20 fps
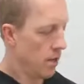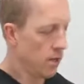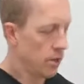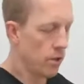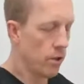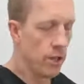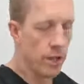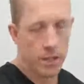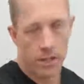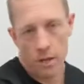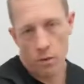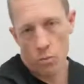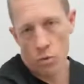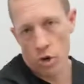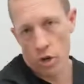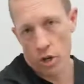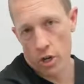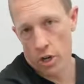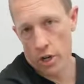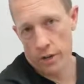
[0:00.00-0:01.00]
So this can
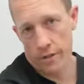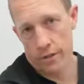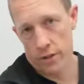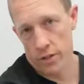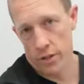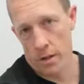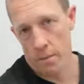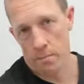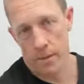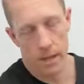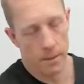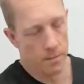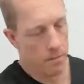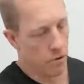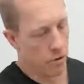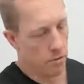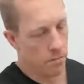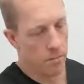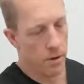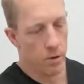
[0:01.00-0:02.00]
work good for some
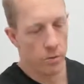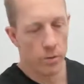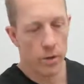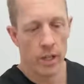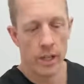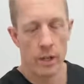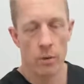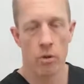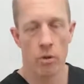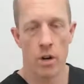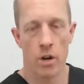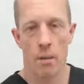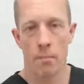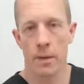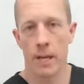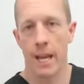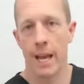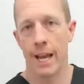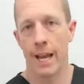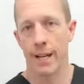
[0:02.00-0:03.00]
people, but really we're not
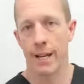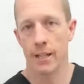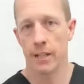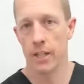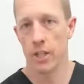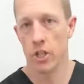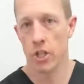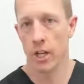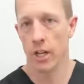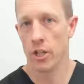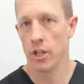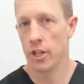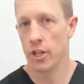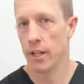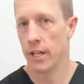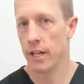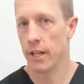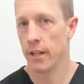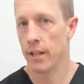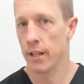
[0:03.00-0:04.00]
mechanically
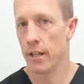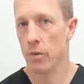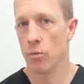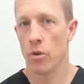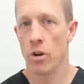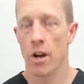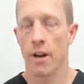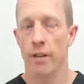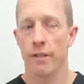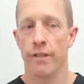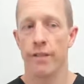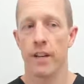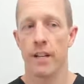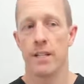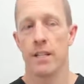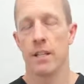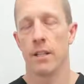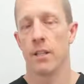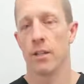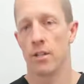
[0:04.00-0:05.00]
changing anything. We're not
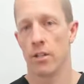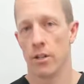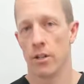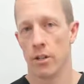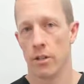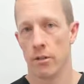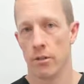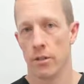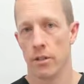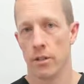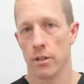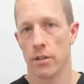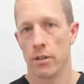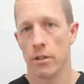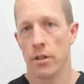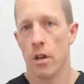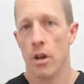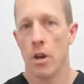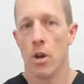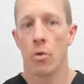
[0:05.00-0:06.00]
fixing the stenosis
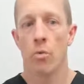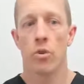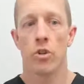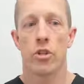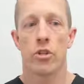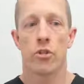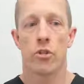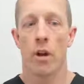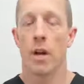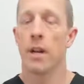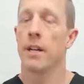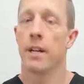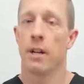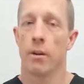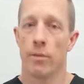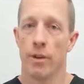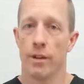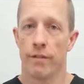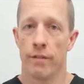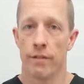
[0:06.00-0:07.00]
we're just trying to
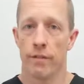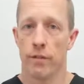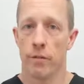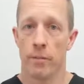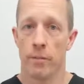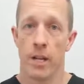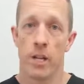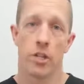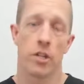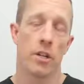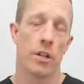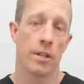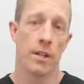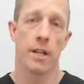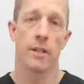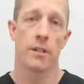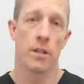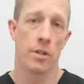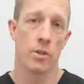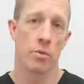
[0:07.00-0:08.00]
get rid of inflammation, and
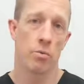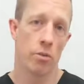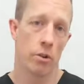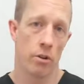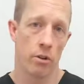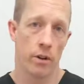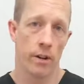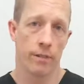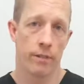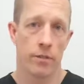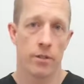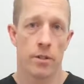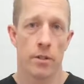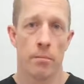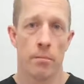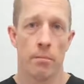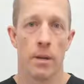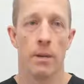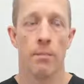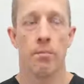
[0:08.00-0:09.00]
that does work great for
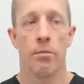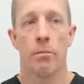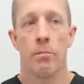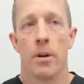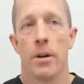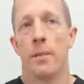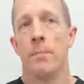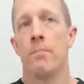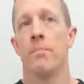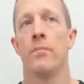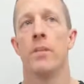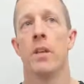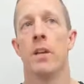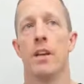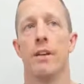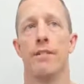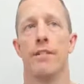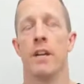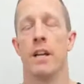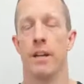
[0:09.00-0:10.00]
some people. But
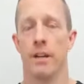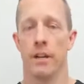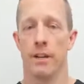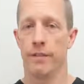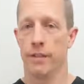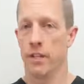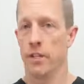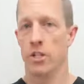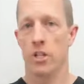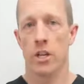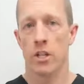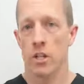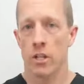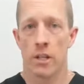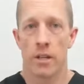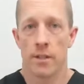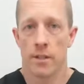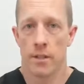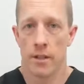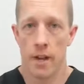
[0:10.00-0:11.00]
if an, if an injection
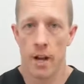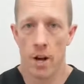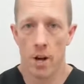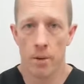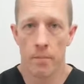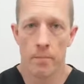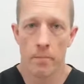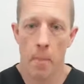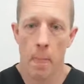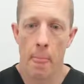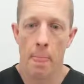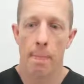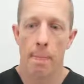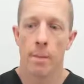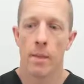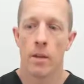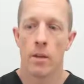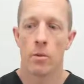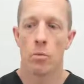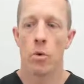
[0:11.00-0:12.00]
doesn't help,
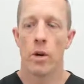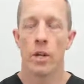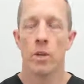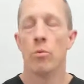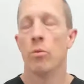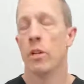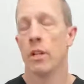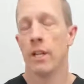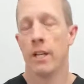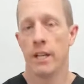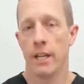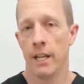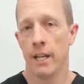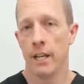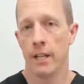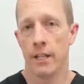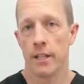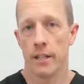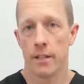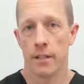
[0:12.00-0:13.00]
what you really
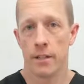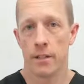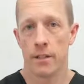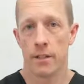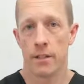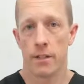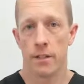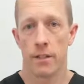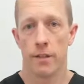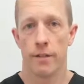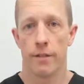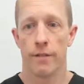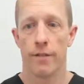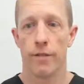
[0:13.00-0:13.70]
need is